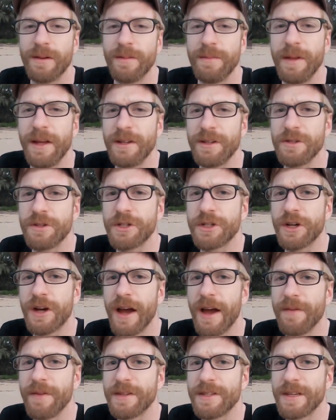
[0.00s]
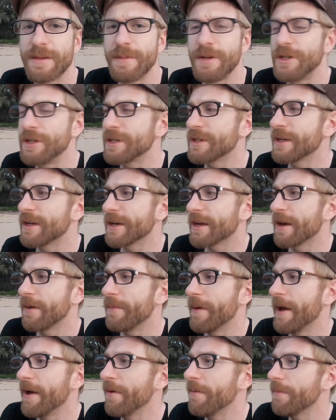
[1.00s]
Not too sure how this image is going to
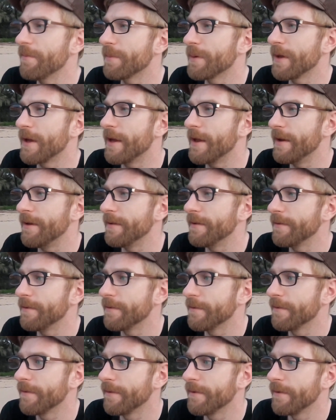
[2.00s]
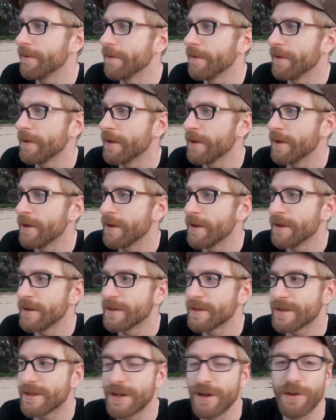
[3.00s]
come out, but
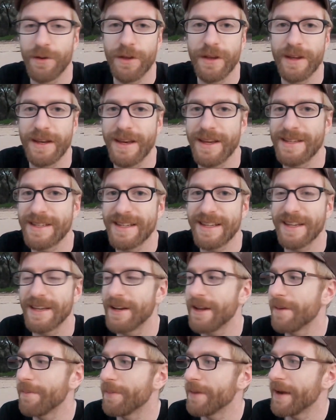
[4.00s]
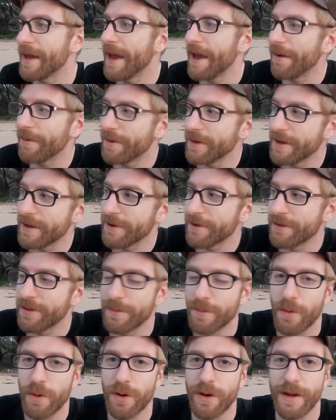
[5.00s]
still really nice to get up and out here in the
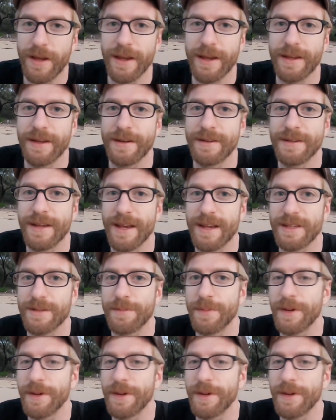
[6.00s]
morning and take some